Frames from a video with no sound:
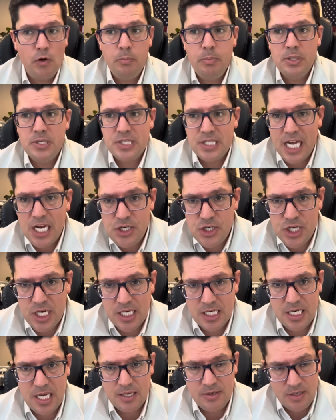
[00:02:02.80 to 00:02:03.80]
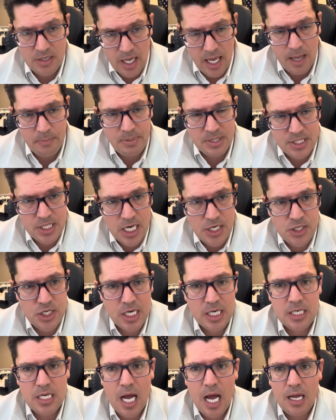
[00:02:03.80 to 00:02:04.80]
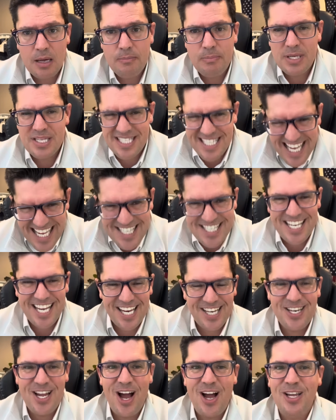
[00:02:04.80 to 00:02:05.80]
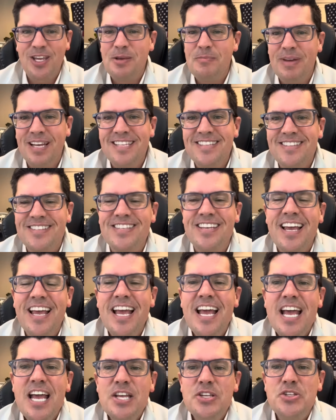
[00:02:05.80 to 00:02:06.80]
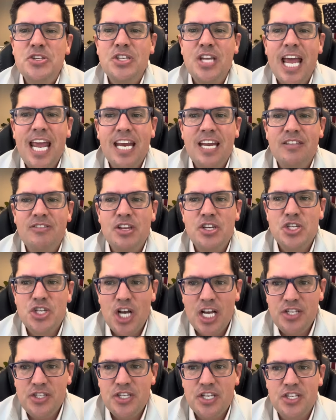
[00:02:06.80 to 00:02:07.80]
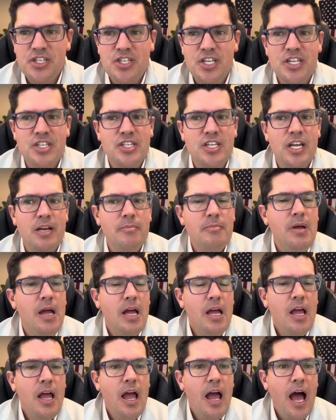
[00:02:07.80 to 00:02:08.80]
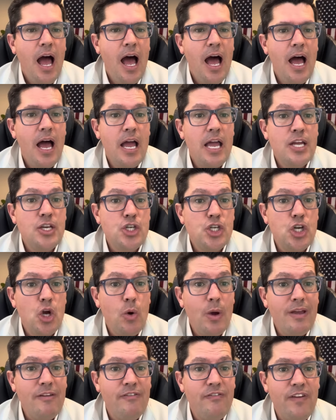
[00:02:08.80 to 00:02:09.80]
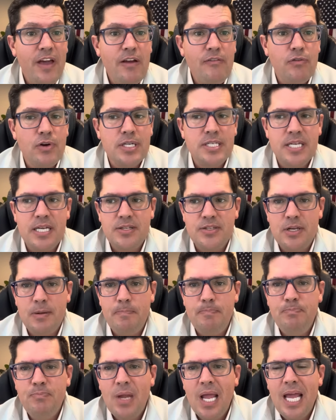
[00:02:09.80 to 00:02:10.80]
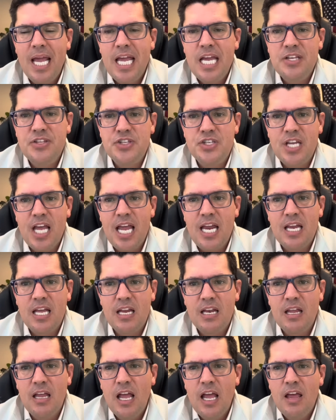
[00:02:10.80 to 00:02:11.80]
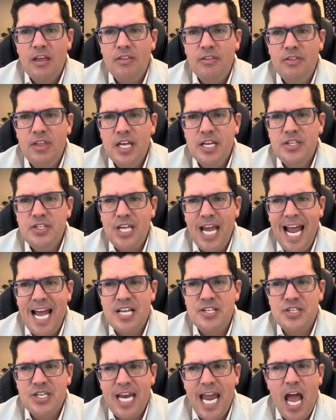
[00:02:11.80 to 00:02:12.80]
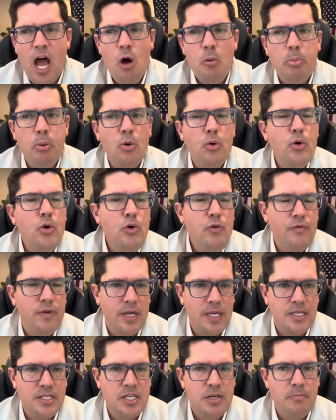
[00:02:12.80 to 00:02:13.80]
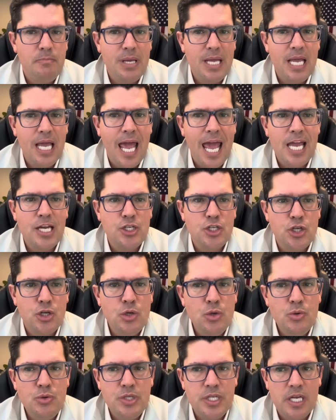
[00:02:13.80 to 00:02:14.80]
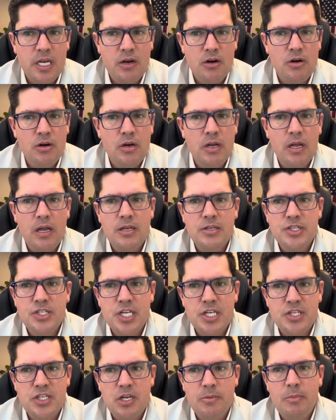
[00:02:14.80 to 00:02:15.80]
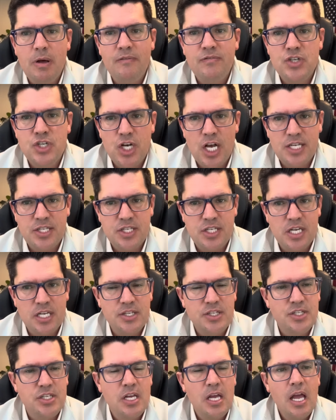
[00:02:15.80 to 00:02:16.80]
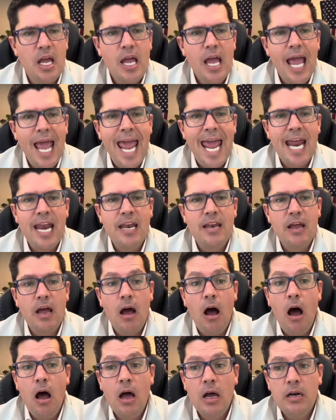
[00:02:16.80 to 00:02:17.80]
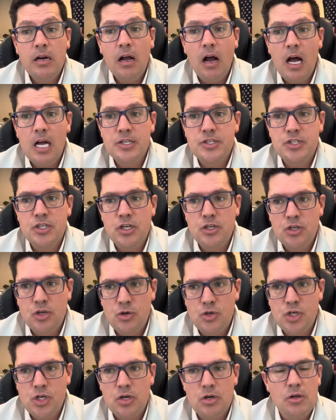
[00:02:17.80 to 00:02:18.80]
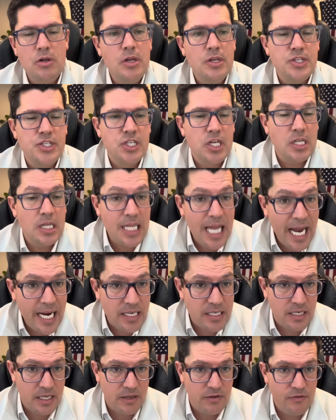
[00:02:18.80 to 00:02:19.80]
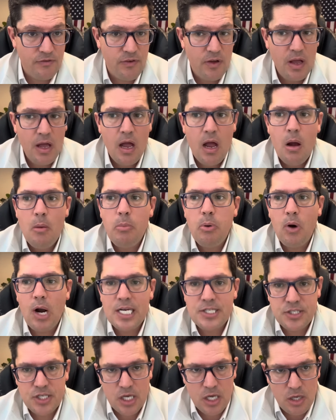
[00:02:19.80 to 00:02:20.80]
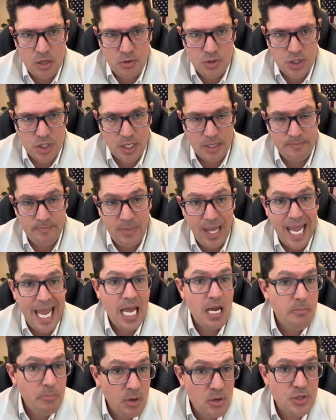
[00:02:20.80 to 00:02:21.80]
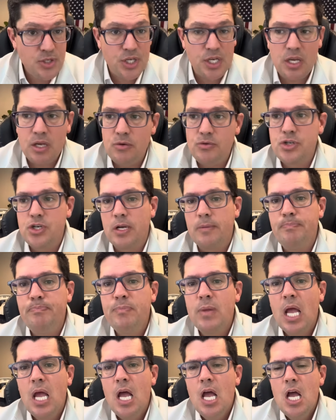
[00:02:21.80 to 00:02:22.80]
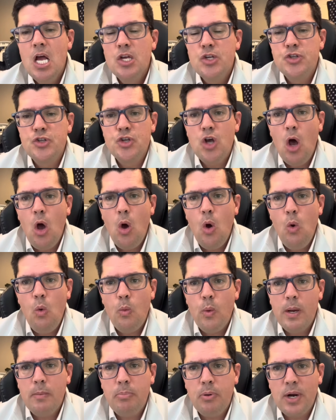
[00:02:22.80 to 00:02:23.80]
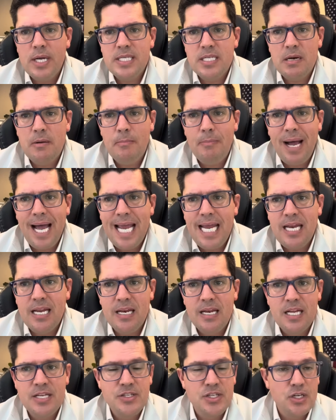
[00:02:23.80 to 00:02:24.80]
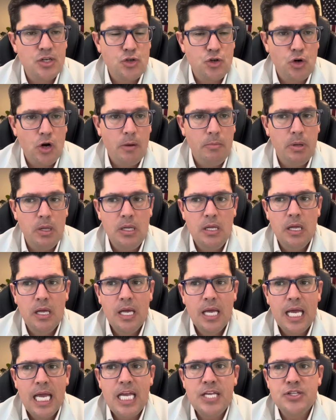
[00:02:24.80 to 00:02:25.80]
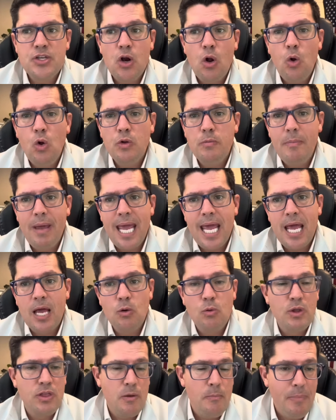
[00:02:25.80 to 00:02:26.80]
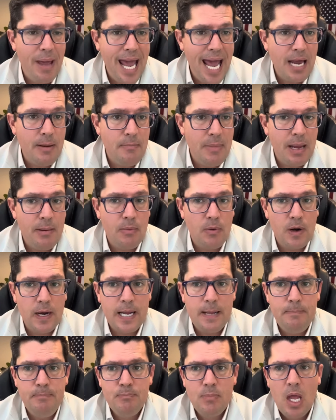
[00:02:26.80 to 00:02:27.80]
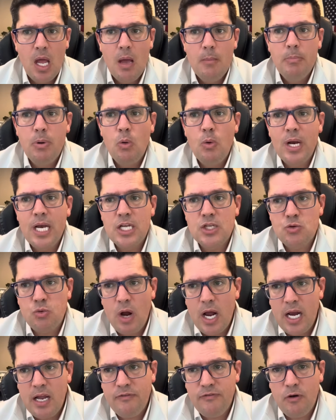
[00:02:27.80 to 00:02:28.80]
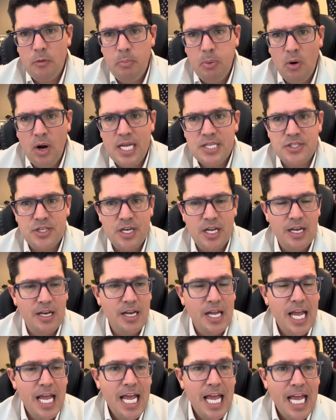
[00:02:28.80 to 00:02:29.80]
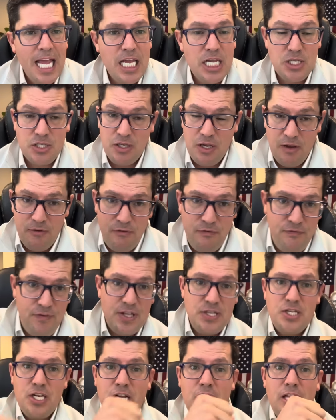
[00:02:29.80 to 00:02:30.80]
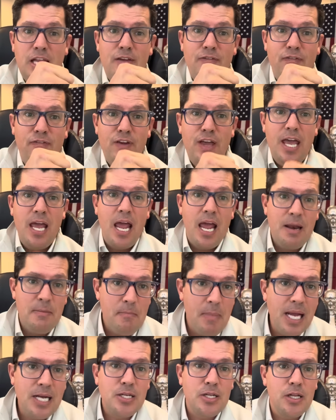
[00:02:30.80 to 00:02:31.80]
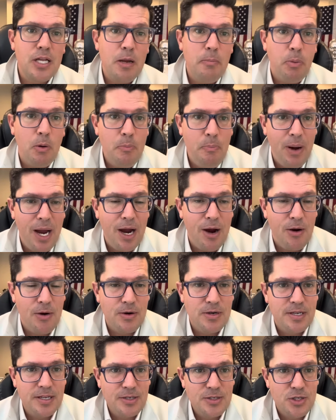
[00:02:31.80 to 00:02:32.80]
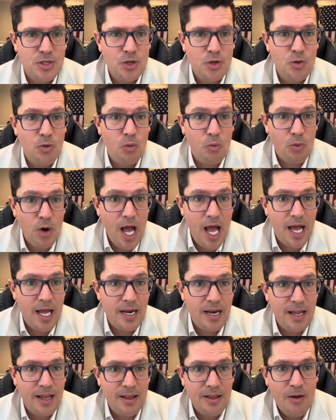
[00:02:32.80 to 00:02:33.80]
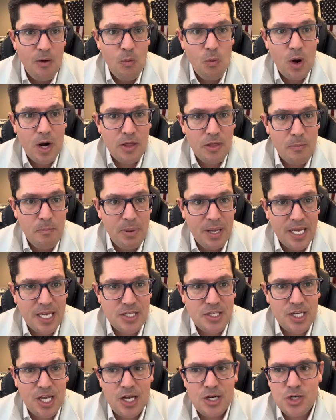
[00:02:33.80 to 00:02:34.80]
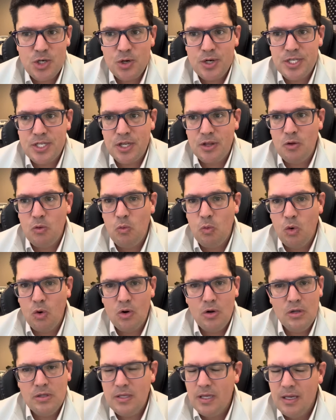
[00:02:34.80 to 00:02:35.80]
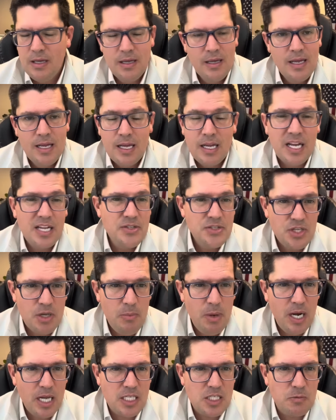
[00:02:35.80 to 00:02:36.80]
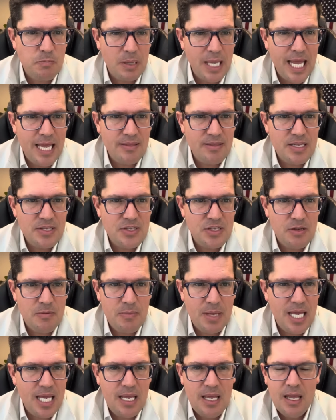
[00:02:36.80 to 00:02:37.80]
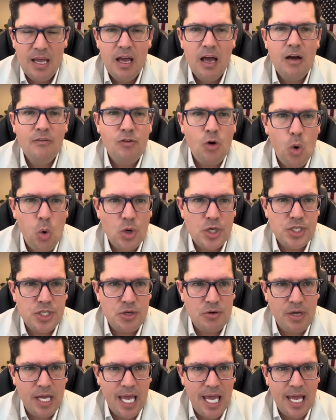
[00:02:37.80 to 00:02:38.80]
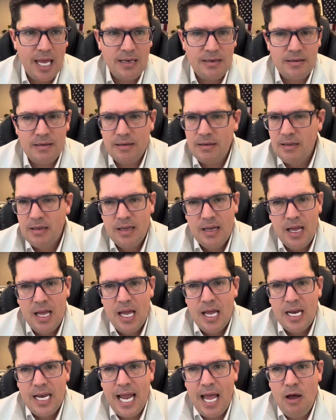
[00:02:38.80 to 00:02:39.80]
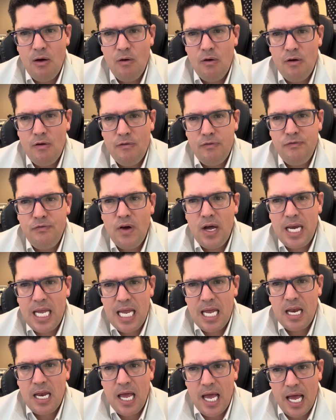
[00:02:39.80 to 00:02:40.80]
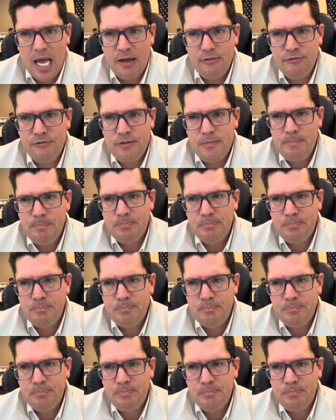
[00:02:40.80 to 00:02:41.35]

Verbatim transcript: possessing, uh, possessing, doc possessing documents, stated the justice system uh, is showing favoritism. He stated, this has now proven to be a two-tiered system of justice and unconstitutional selective prosecution and persecution. So when President Biden is in trouble, he's an old man with a bad memory. But when he's running for president, he's physically fit and mentally prepared to run one of the biggest countries in the world. Can someone explain this to me? Of course you can't. Now, funny enough,